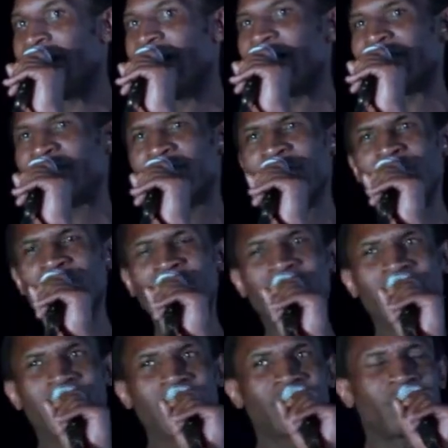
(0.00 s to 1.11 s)
As Jonah was
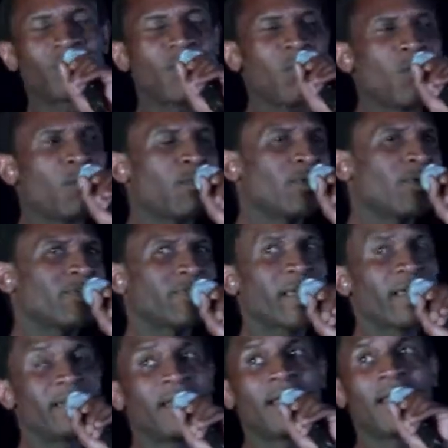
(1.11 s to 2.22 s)
turning to go, Paula
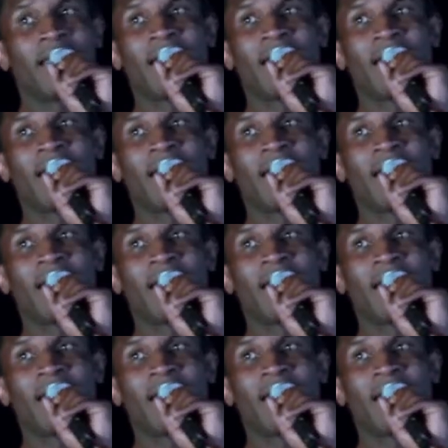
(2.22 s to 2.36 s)
said,